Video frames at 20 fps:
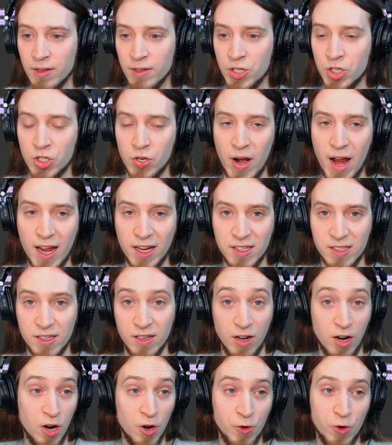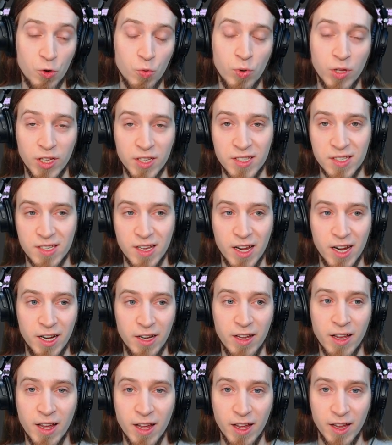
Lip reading: tracks, Ardour will assign